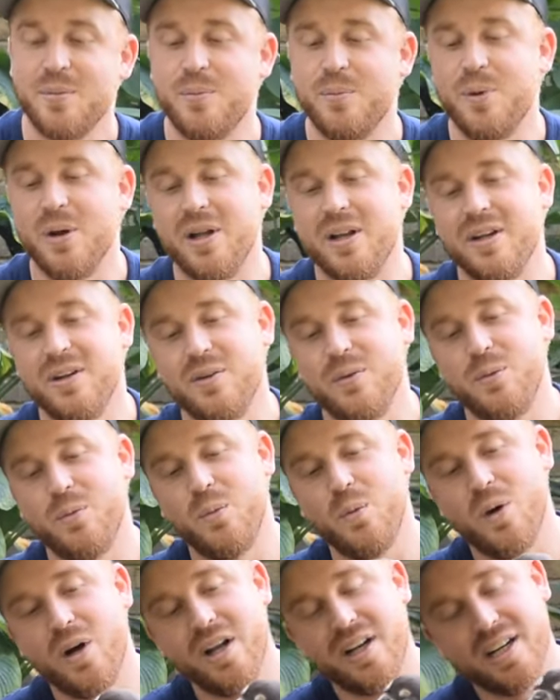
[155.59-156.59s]
but
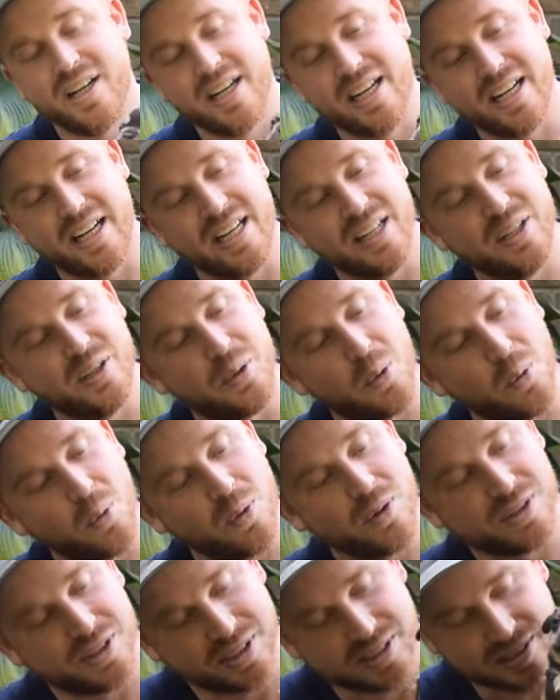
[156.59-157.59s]
what a
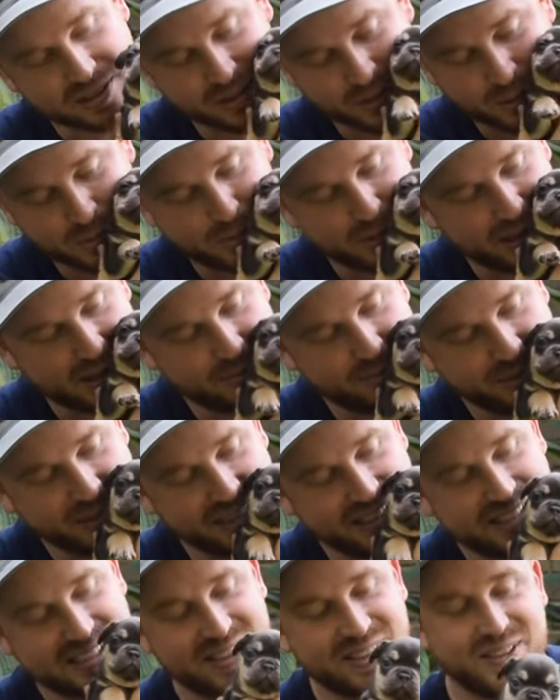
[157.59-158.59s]
gorgeous little puppy,
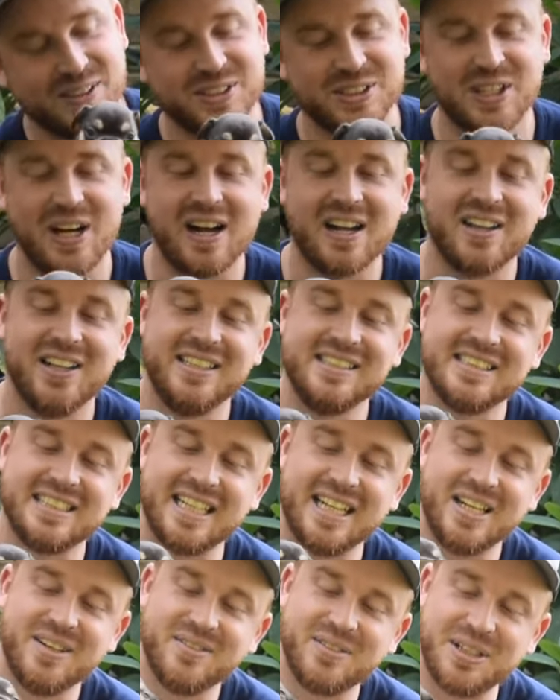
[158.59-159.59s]
this little chocolate and
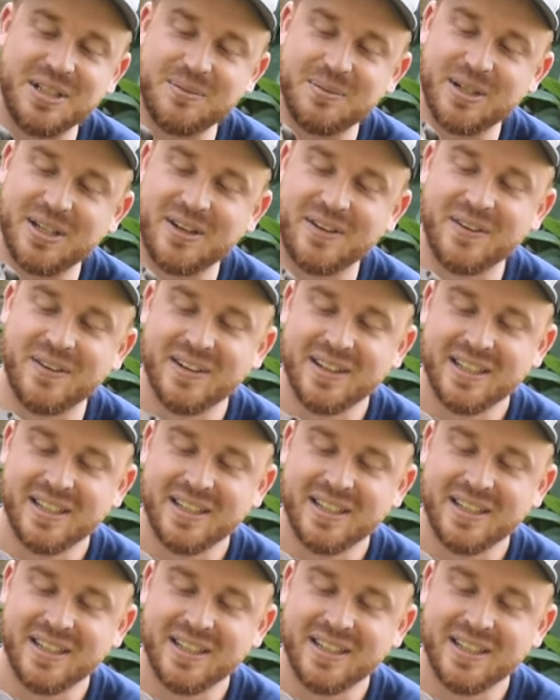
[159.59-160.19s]
tan female.